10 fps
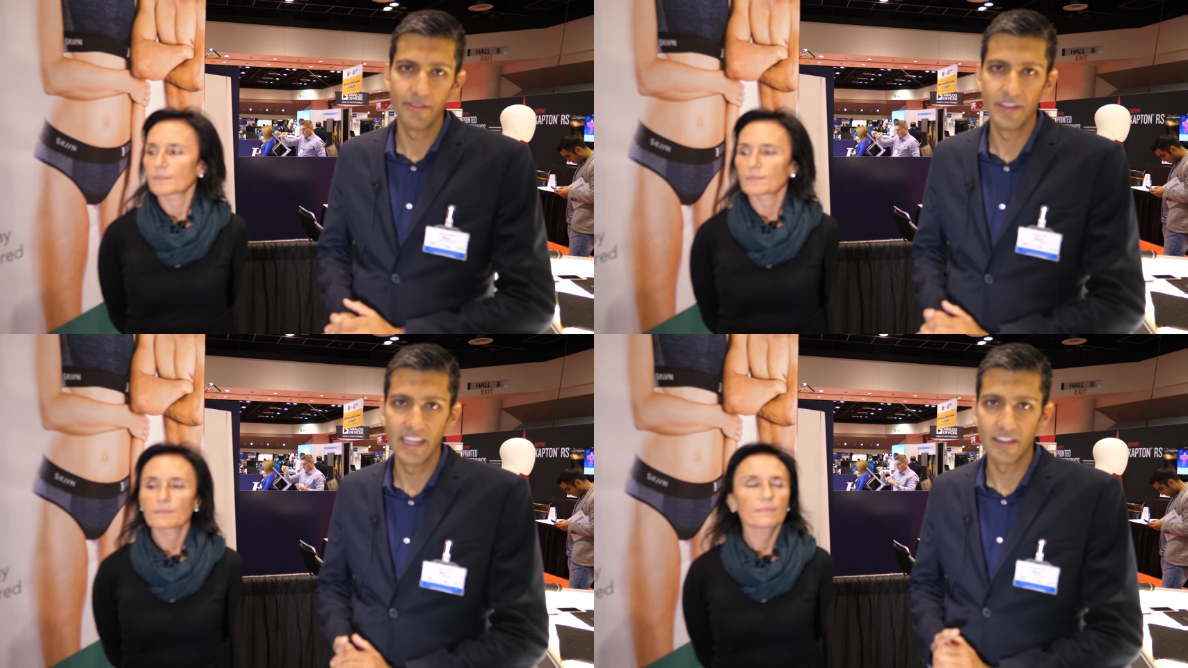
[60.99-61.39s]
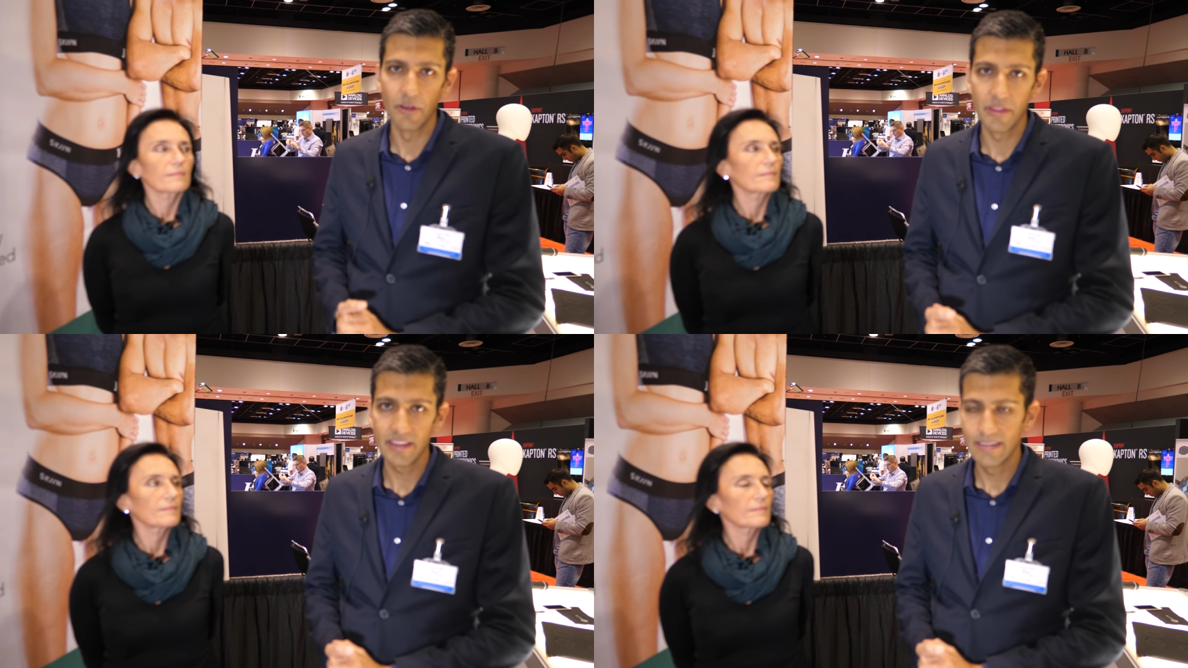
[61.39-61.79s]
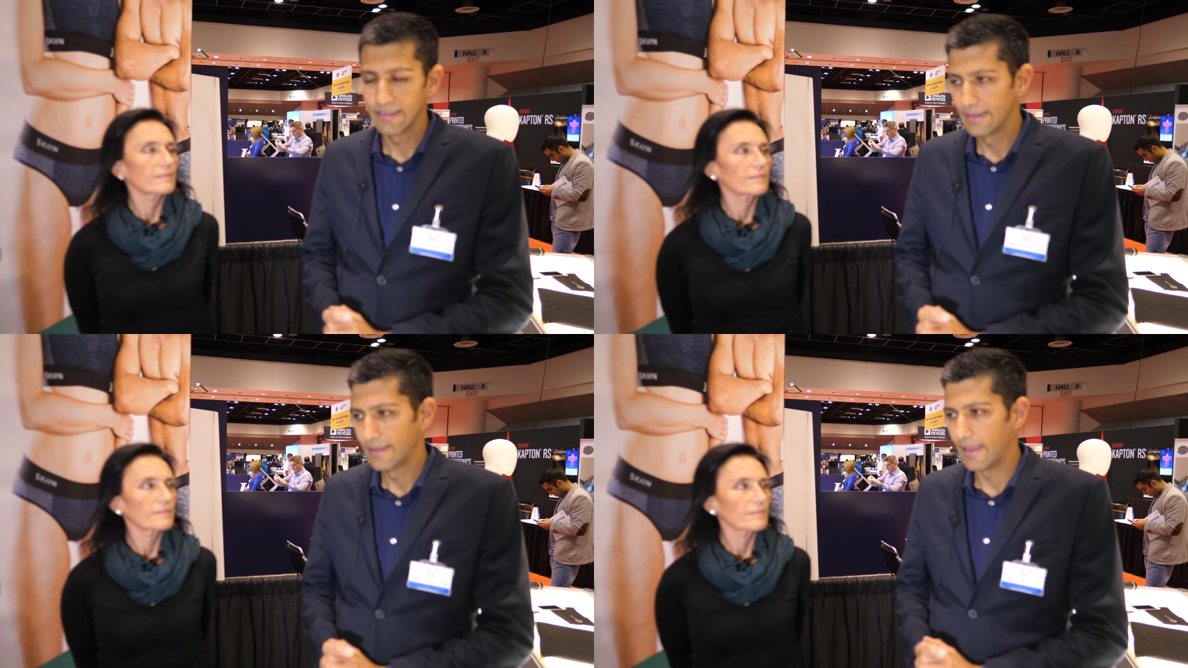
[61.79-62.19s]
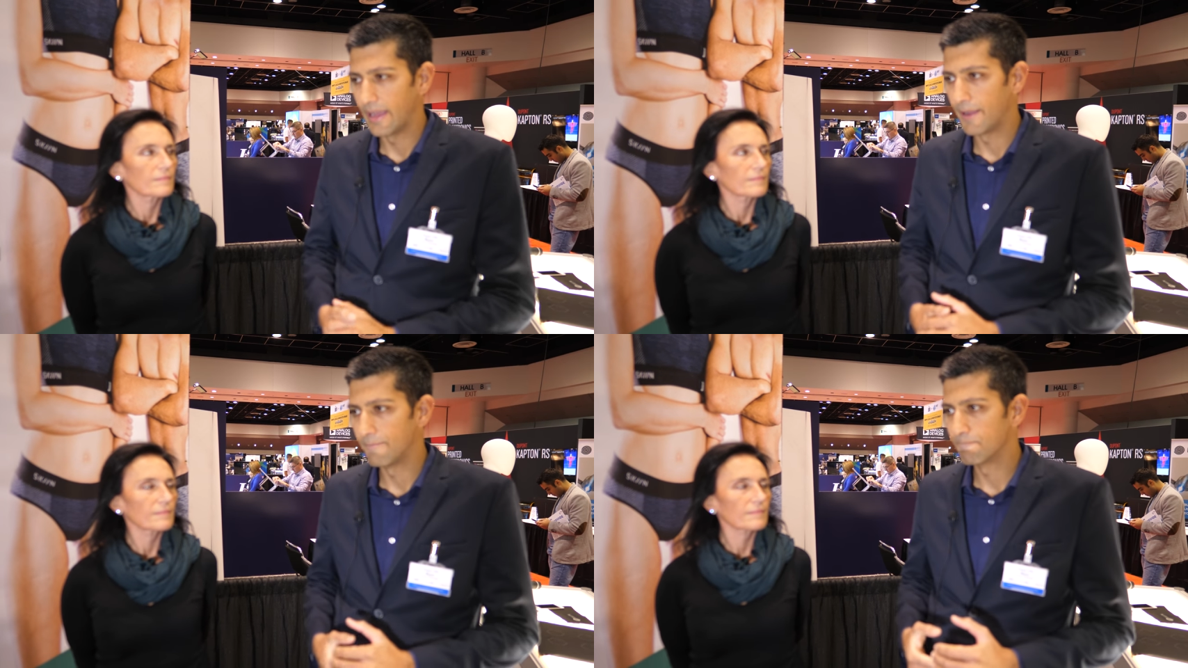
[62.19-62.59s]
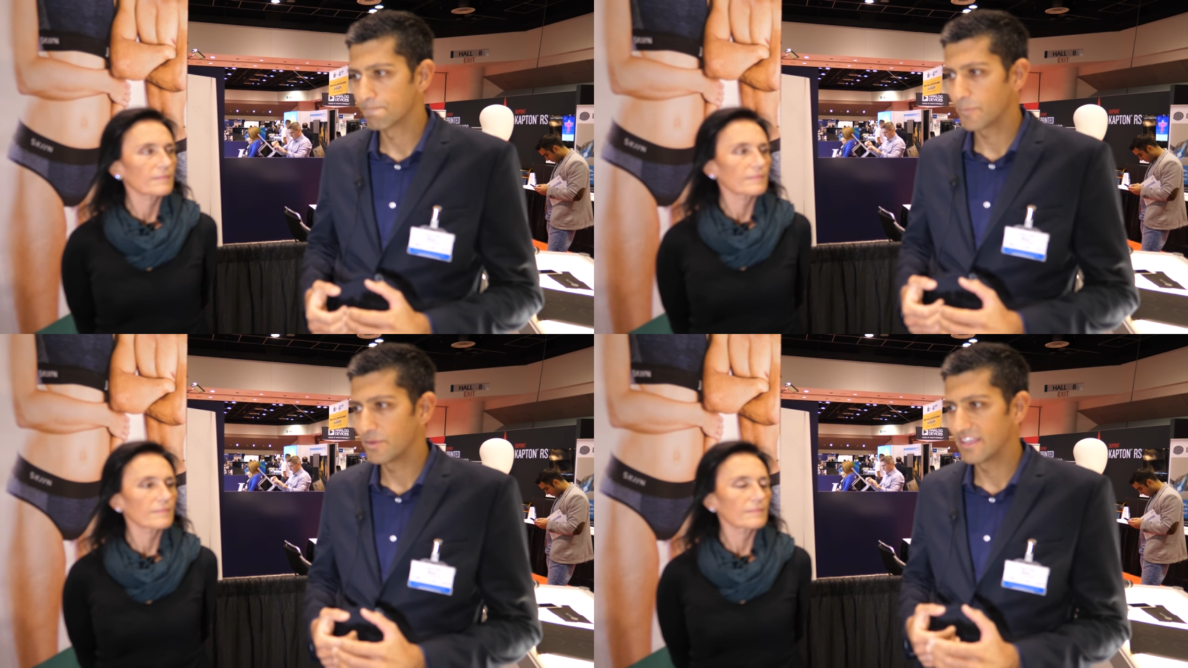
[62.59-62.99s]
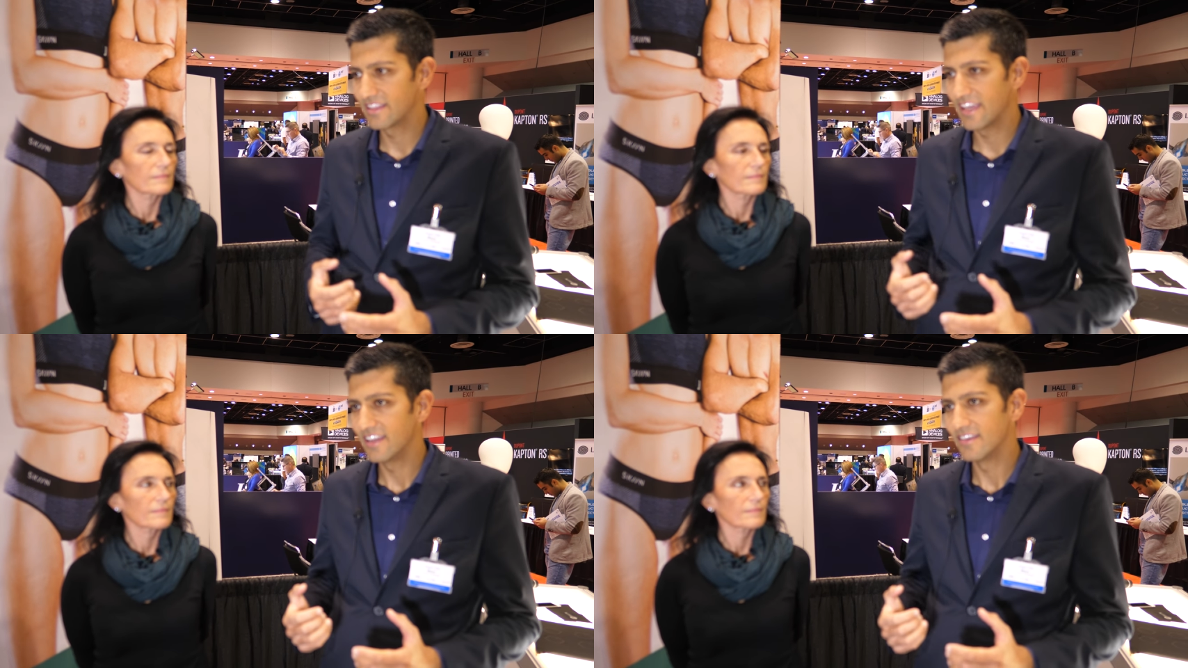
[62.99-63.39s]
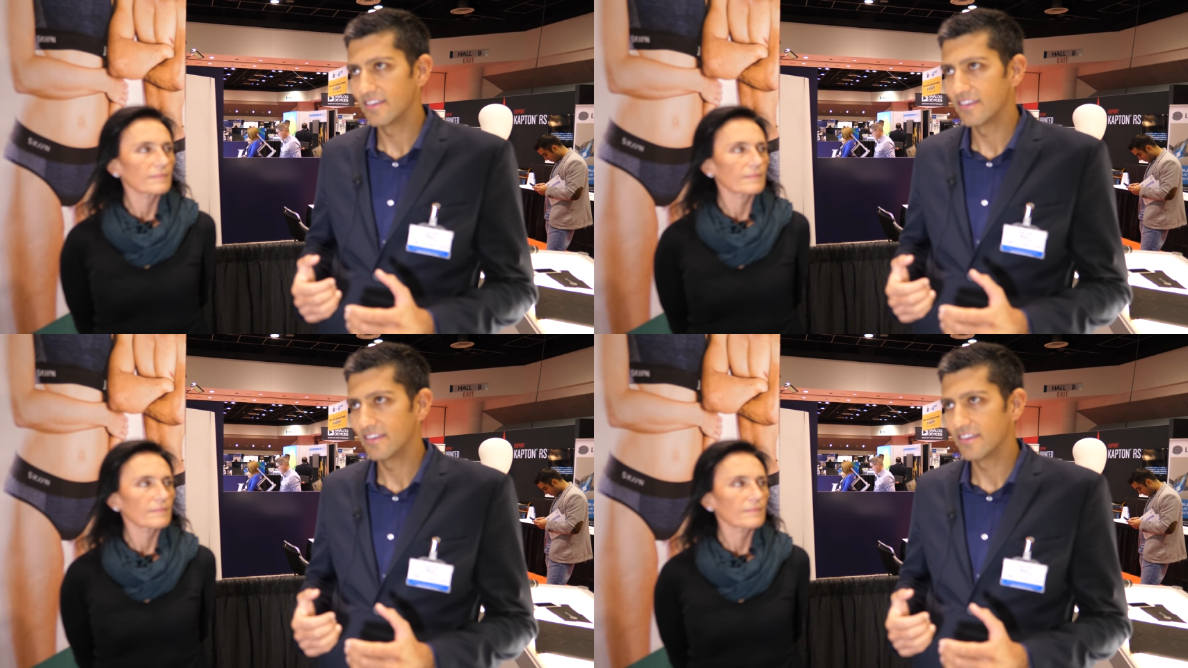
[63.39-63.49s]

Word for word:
Speaker 1: everyday clothing. Um, we think that